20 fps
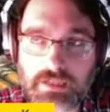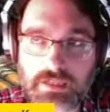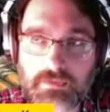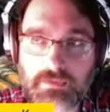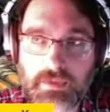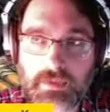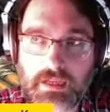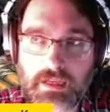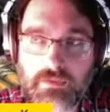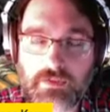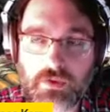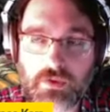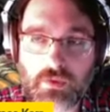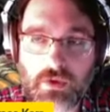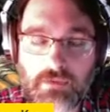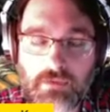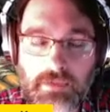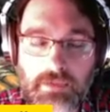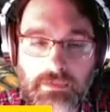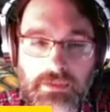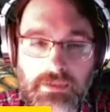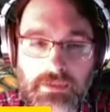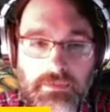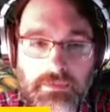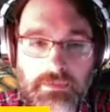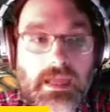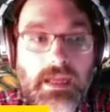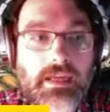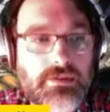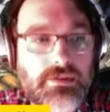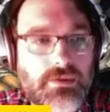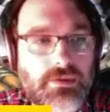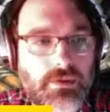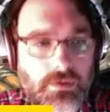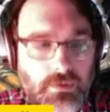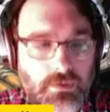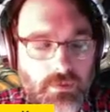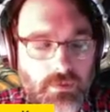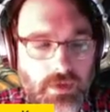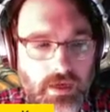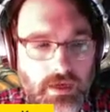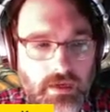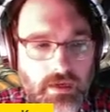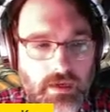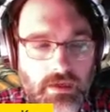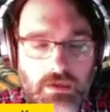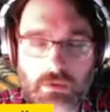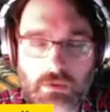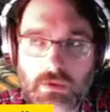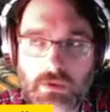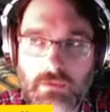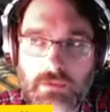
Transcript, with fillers: But if you want people to play a certain way and you want